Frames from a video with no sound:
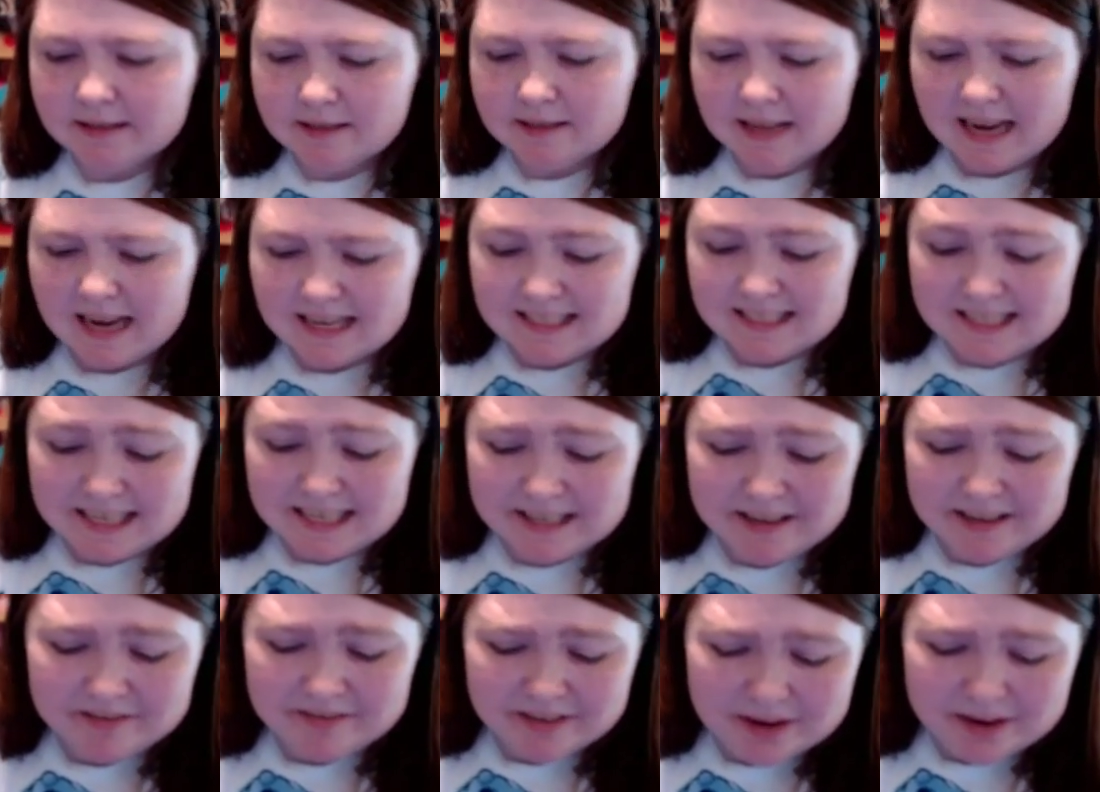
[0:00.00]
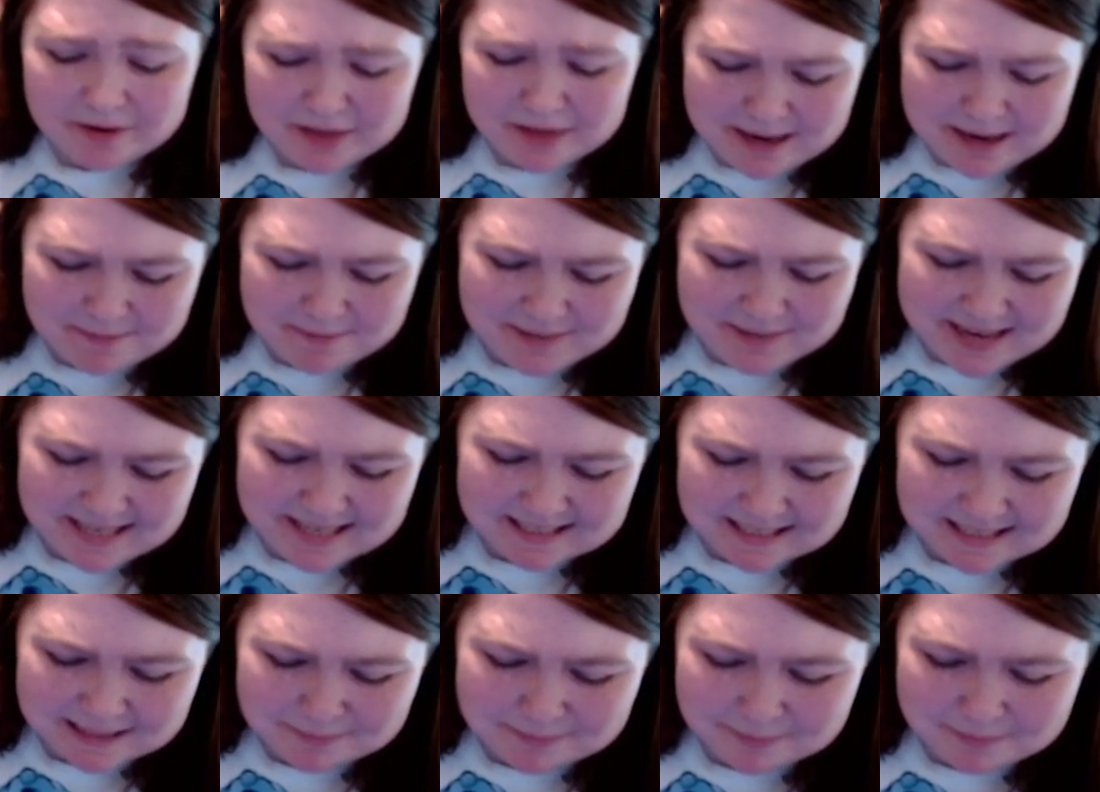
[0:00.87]
I didn't even know they made
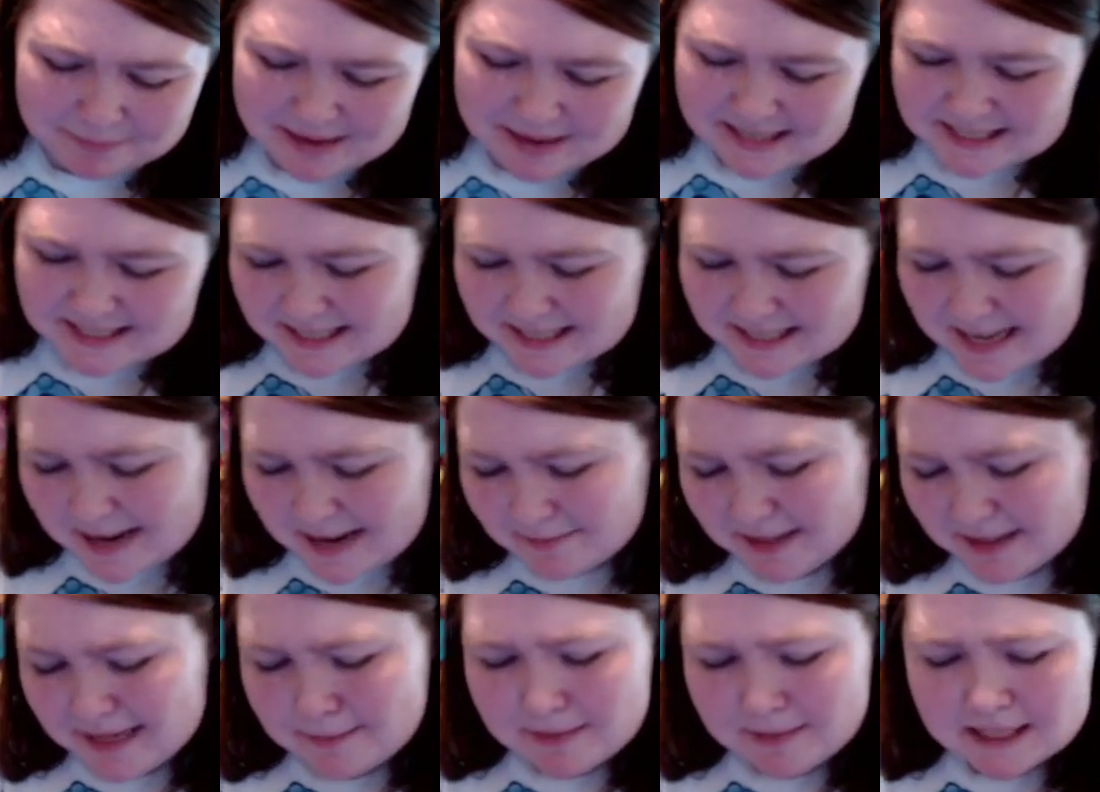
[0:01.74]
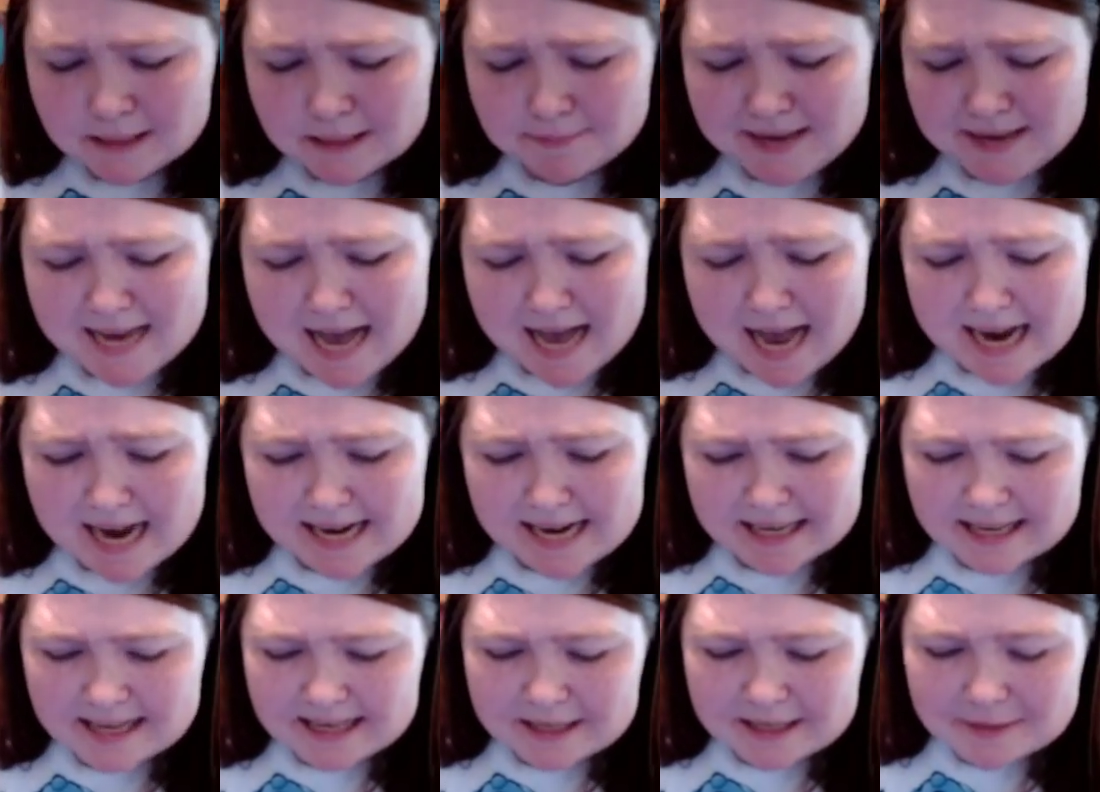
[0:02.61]
lip pencil. I'm like, it must be
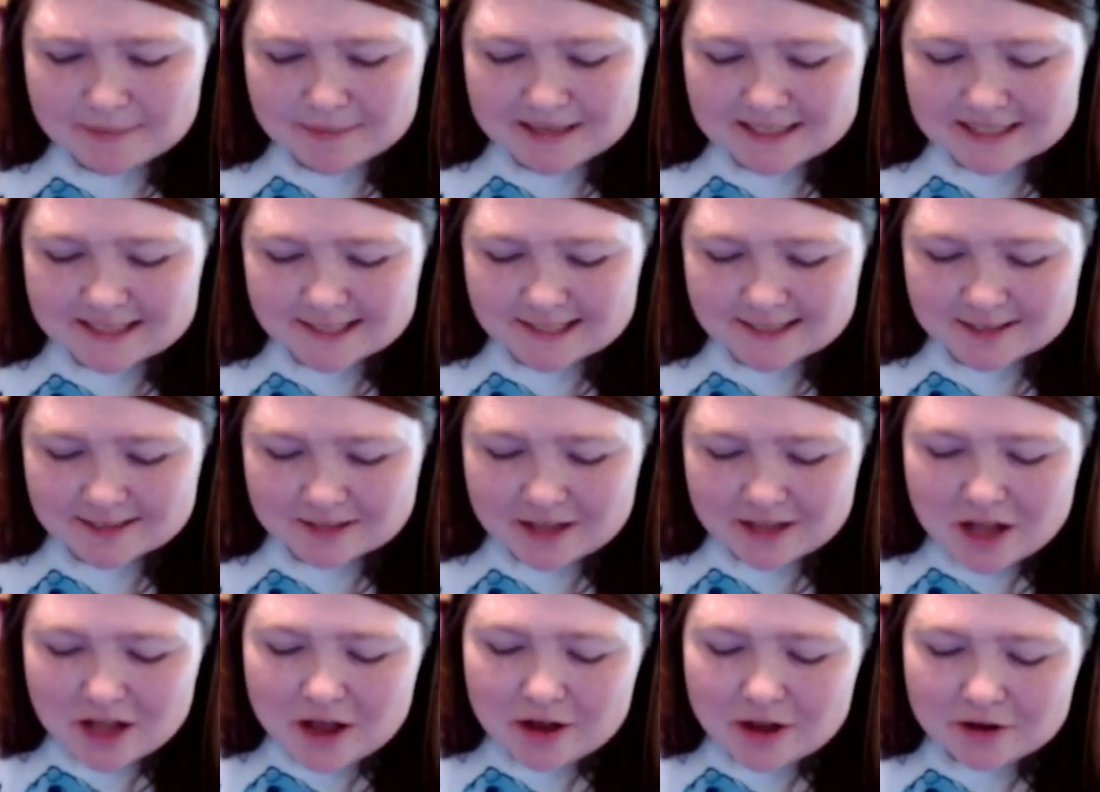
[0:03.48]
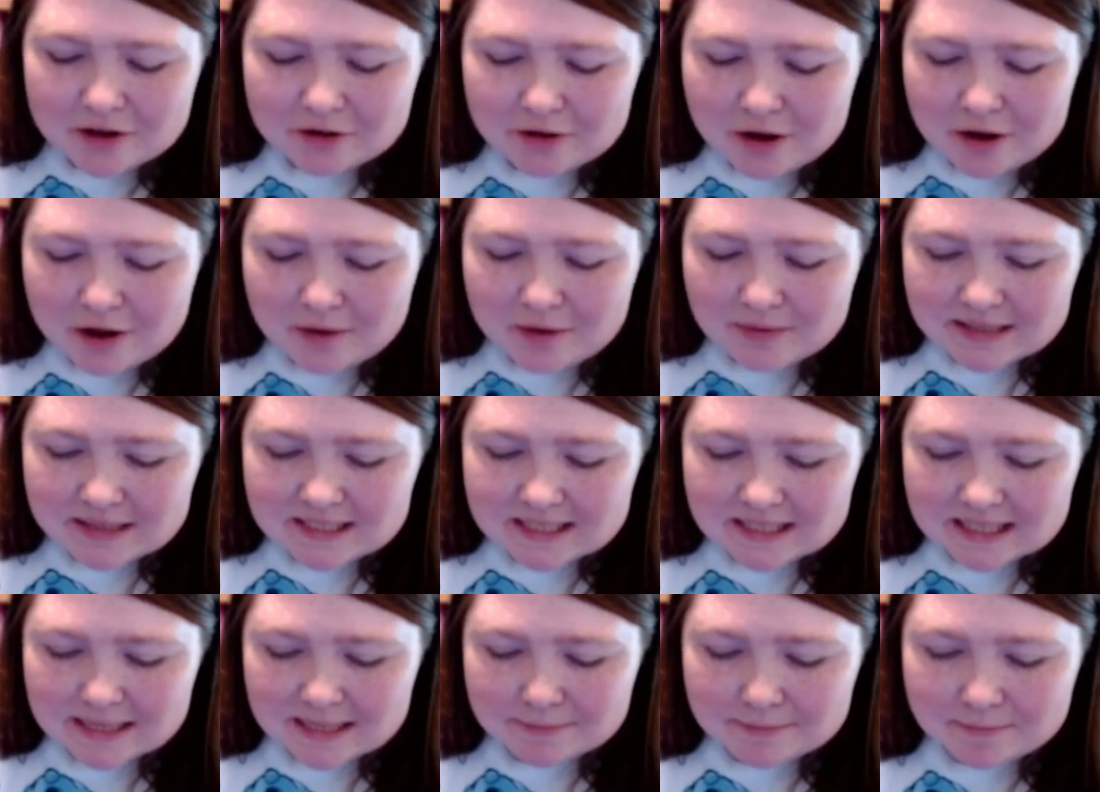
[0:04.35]
eyeliner pencil. No,
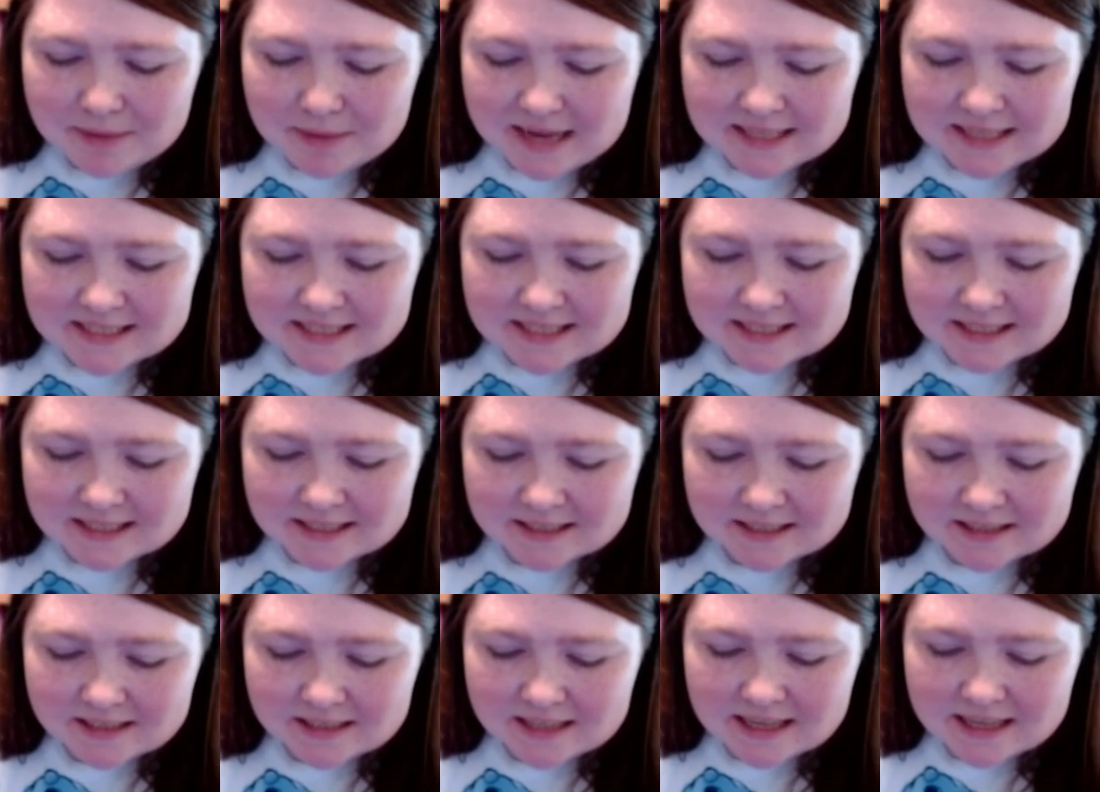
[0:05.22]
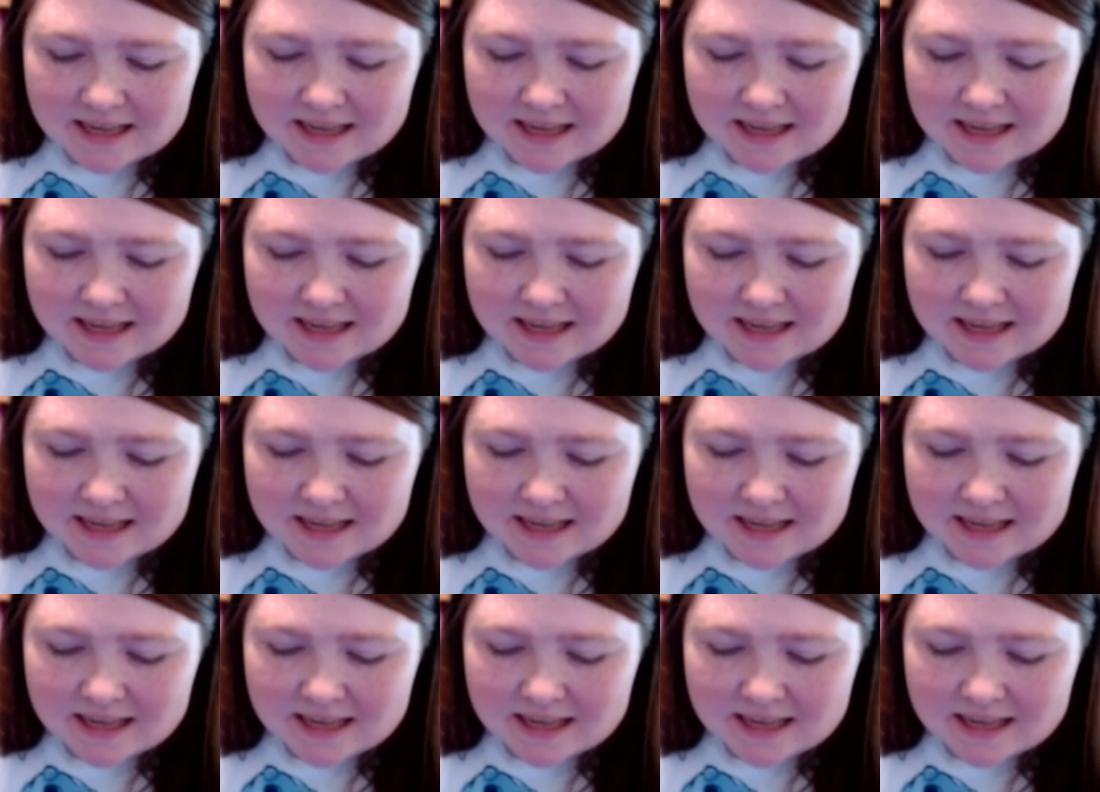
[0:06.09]
it's lip pencil.